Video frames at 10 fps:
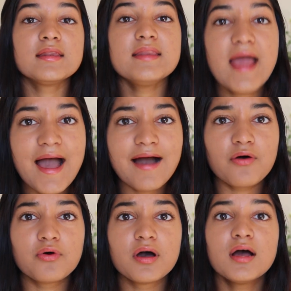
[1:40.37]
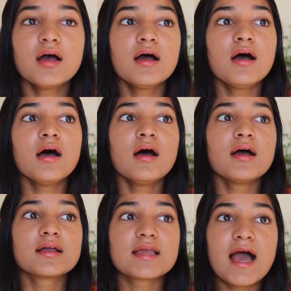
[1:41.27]
Now,
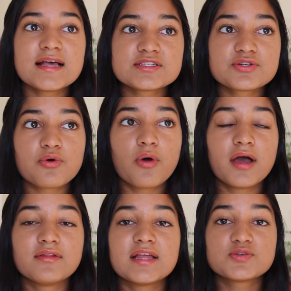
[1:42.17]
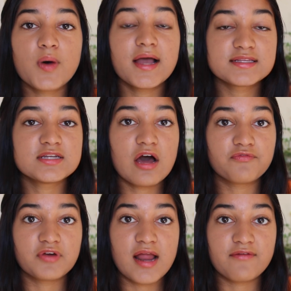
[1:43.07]
castor oil, that's why it's
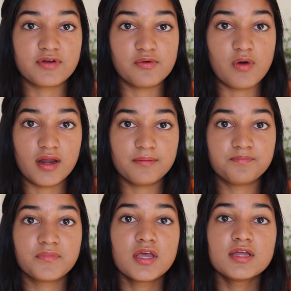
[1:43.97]
not for everyone.